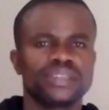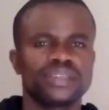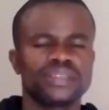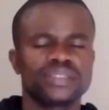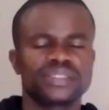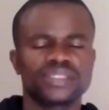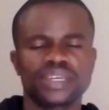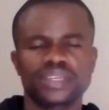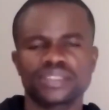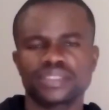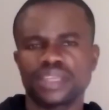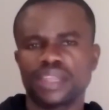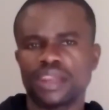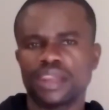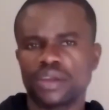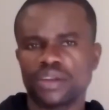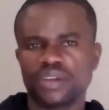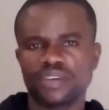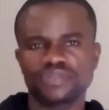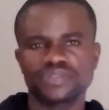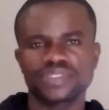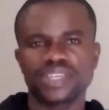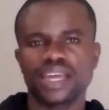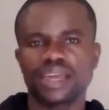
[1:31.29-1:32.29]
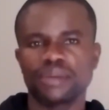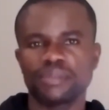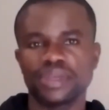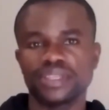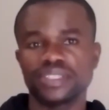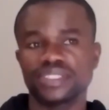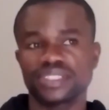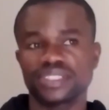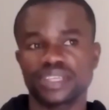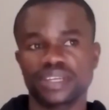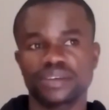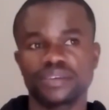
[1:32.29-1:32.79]
It takes a lot of time
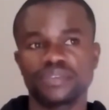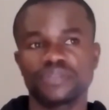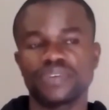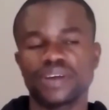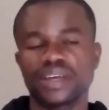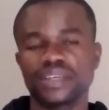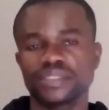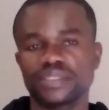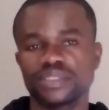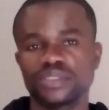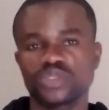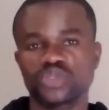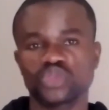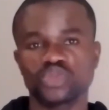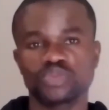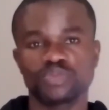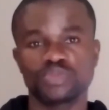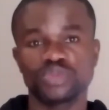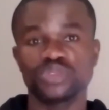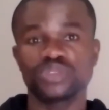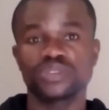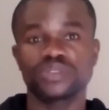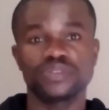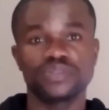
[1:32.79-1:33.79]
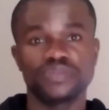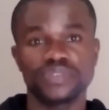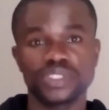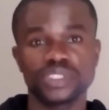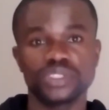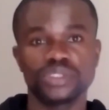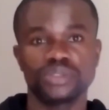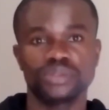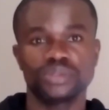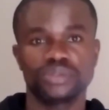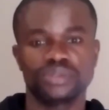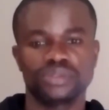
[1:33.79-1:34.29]
and sacrifices to put
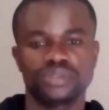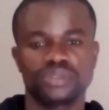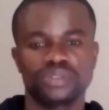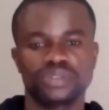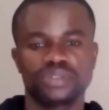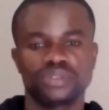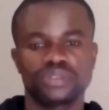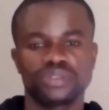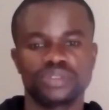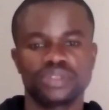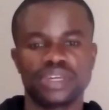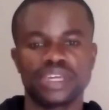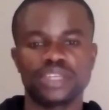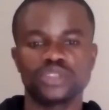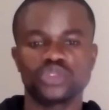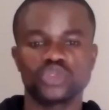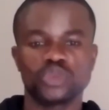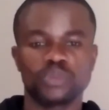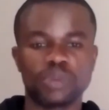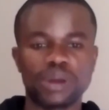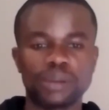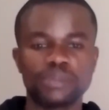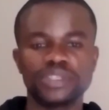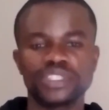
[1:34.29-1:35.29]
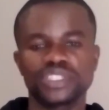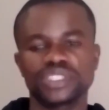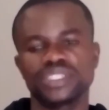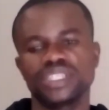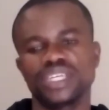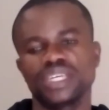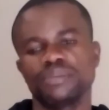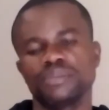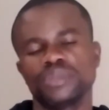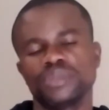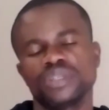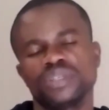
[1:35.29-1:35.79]
video and to publish
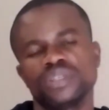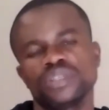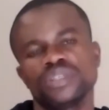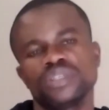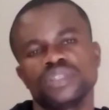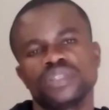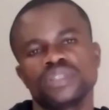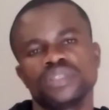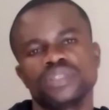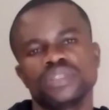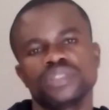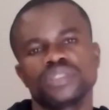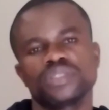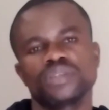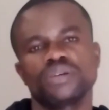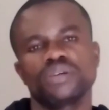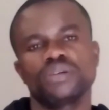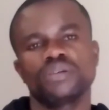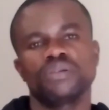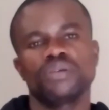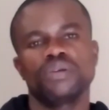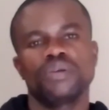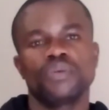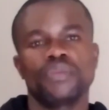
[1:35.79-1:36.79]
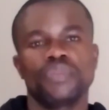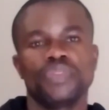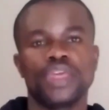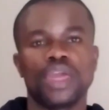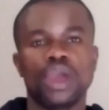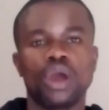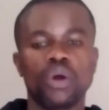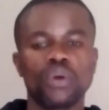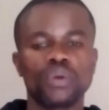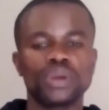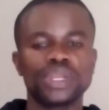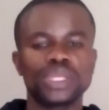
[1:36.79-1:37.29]
them. So the
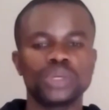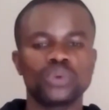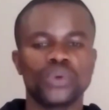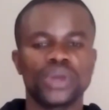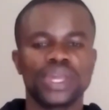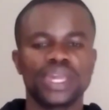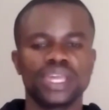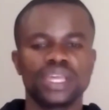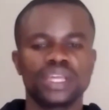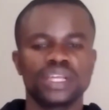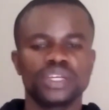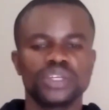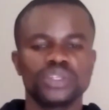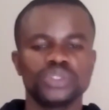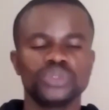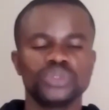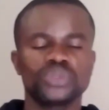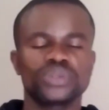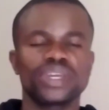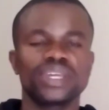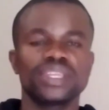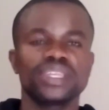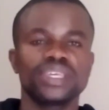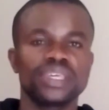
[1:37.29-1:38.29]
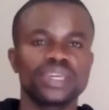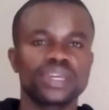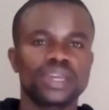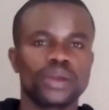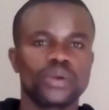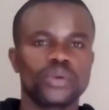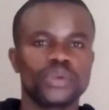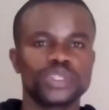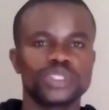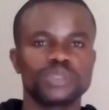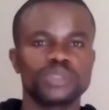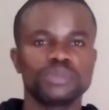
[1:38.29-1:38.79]
only way you can
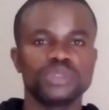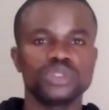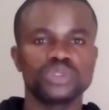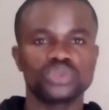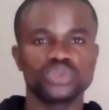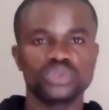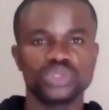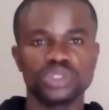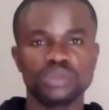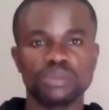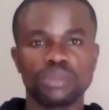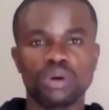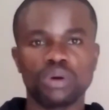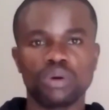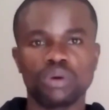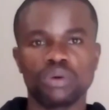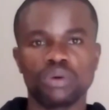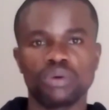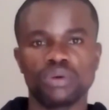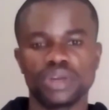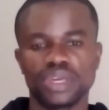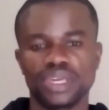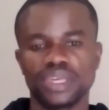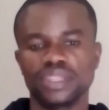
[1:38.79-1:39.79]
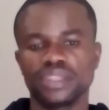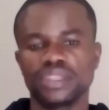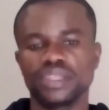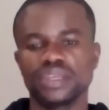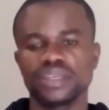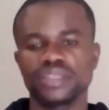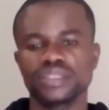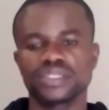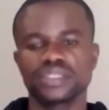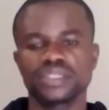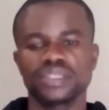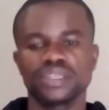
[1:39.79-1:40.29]
encourage me to do more in
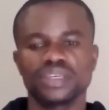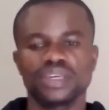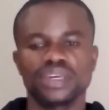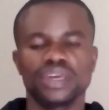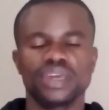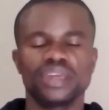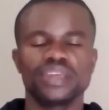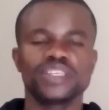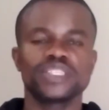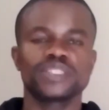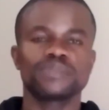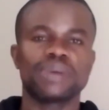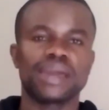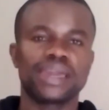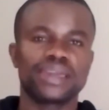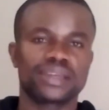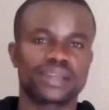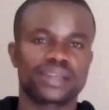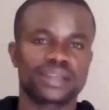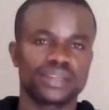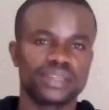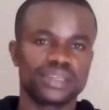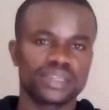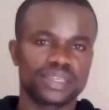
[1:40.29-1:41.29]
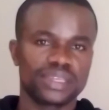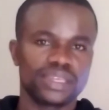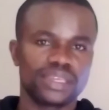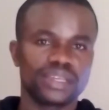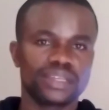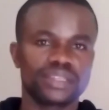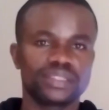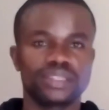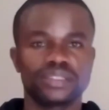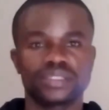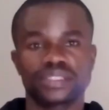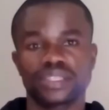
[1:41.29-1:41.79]
this is by
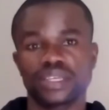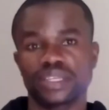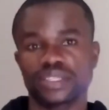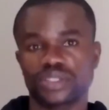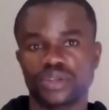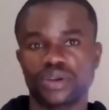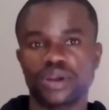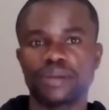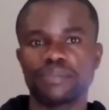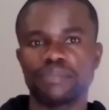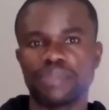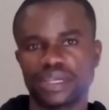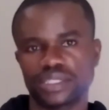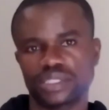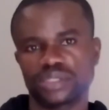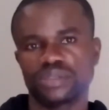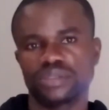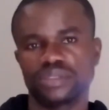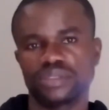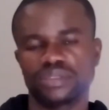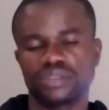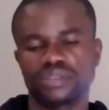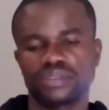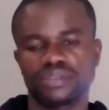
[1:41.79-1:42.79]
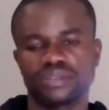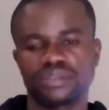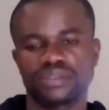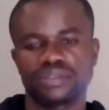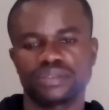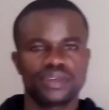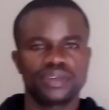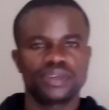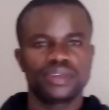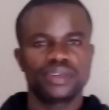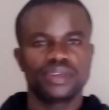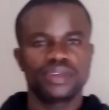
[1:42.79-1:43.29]
clicking the subscribe button.
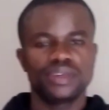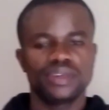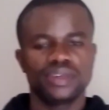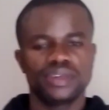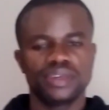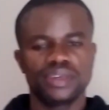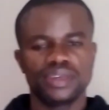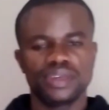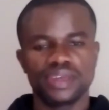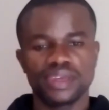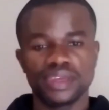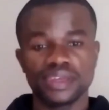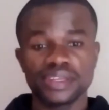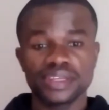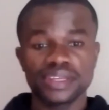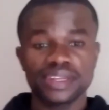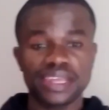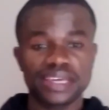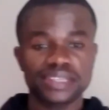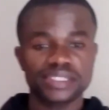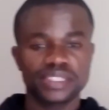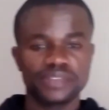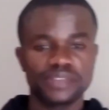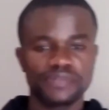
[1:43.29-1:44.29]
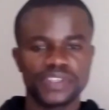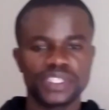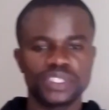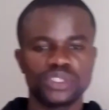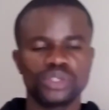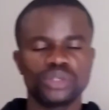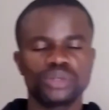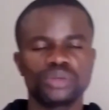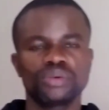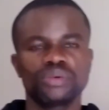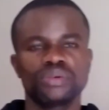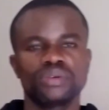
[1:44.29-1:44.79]
In the next
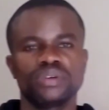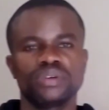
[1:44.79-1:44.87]
video,